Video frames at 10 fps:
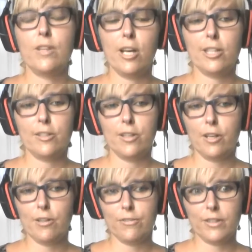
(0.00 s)
a lot
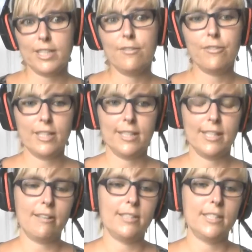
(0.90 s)
of different
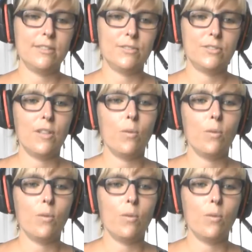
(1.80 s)
narratives. So on the